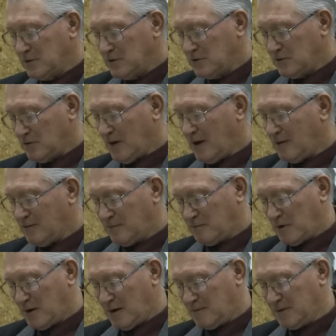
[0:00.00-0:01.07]
so have
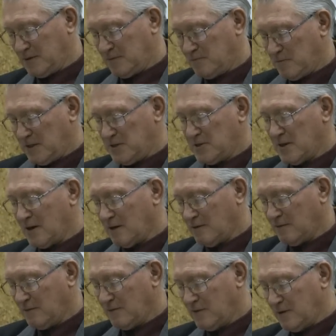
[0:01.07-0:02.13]
promised
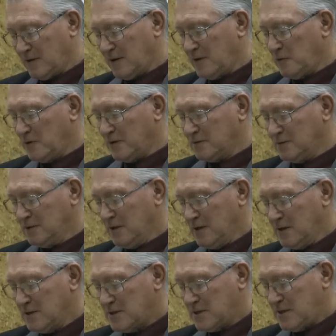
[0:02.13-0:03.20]
myself that I will
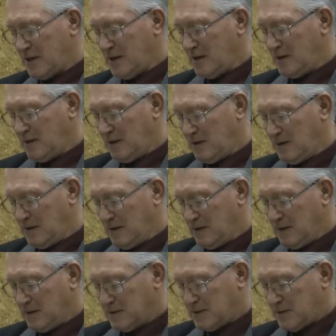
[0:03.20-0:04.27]

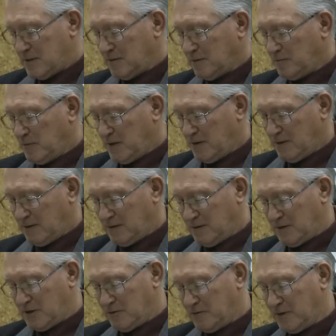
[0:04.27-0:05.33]
still
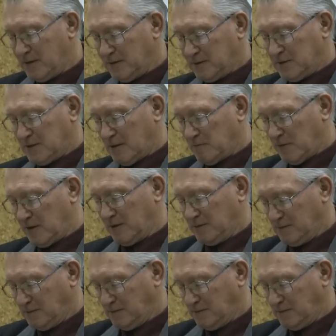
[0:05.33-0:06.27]
be doing something